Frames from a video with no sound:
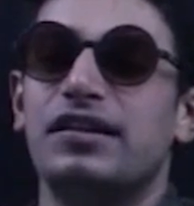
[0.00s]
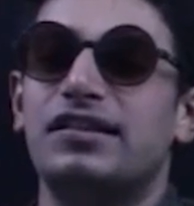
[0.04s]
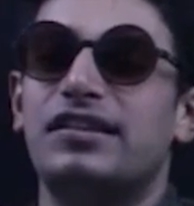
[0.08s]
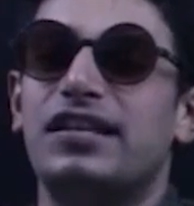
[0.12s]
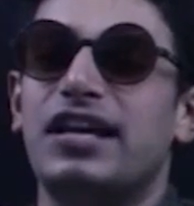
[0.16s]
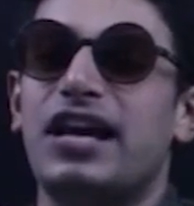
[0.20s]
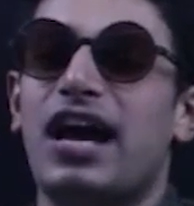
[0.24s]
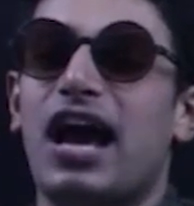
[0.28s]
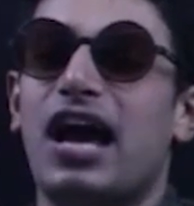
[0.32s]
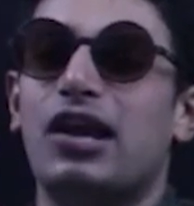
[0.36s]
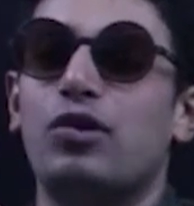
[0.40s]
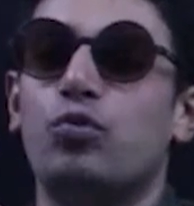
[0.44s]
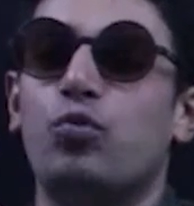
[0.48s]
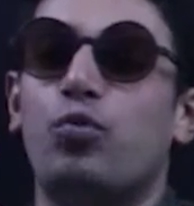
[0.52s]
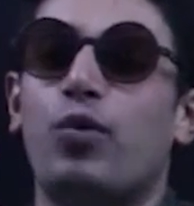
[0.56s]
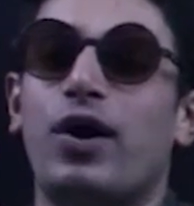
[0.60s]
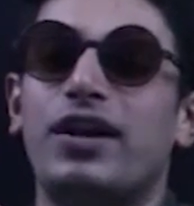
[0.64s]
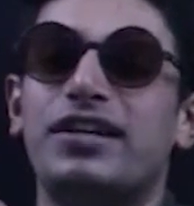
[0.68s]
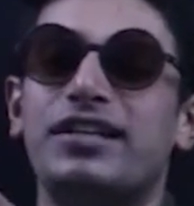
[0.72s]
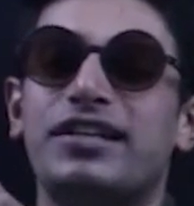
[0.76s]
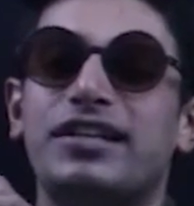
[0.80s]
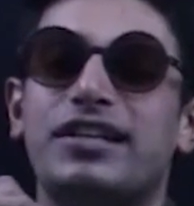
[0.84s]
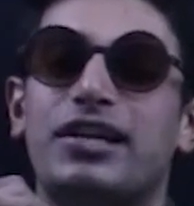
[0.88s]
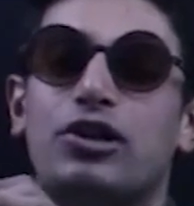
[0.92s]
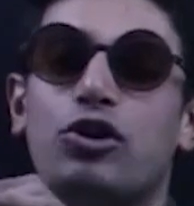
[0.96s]
they are
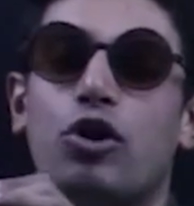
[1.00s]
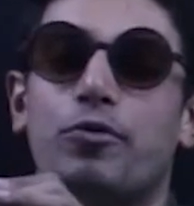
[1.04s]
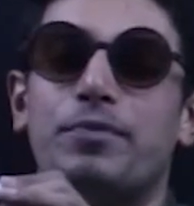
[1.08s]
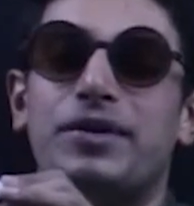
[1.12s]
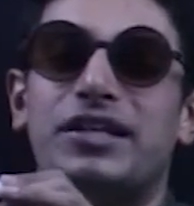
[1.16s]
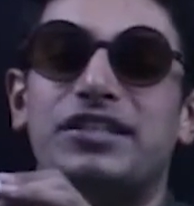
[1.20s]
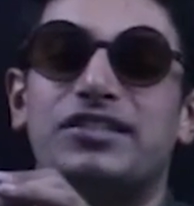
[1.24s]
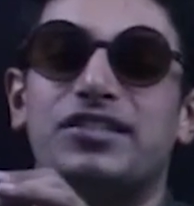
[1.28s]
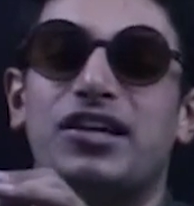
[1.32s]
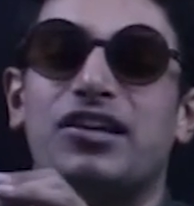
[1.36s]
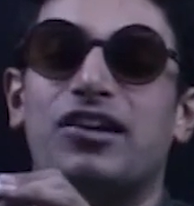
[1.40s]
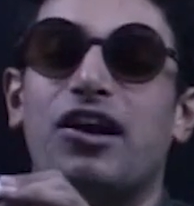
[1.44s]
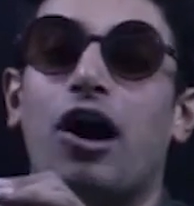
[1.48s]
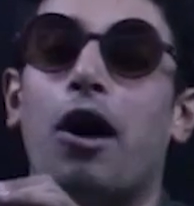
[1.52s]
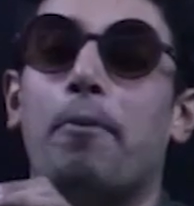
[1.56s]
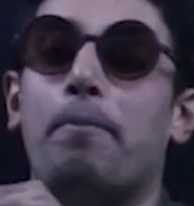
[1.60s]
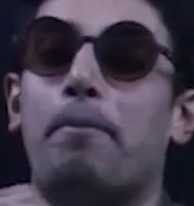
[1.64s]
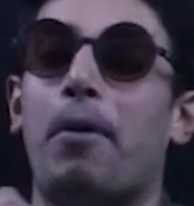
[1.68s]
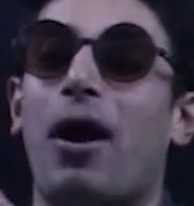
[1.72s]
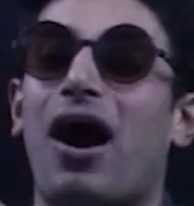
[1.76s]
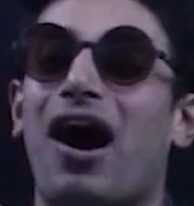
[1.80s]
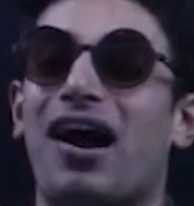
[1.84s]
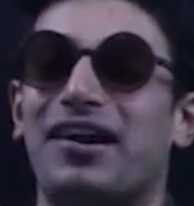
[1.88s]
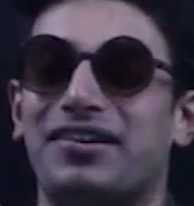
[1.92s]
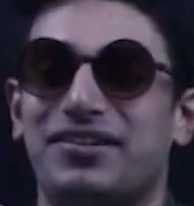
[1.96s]
1 kilometer
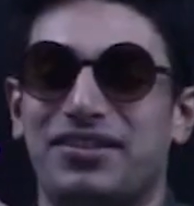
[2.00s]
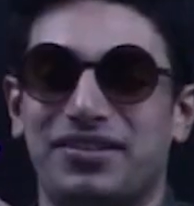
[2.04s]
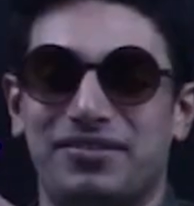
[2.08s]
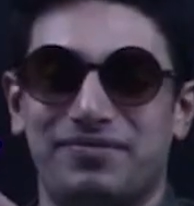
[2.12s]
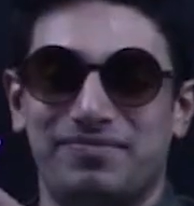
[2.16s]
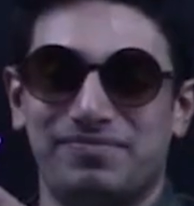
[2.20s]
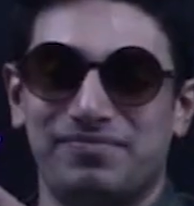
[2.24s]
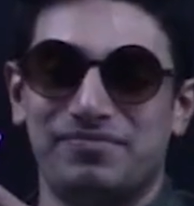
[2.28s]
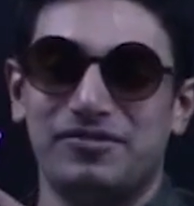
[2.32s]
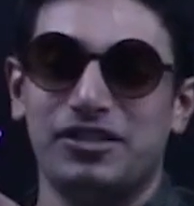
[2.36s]
apart.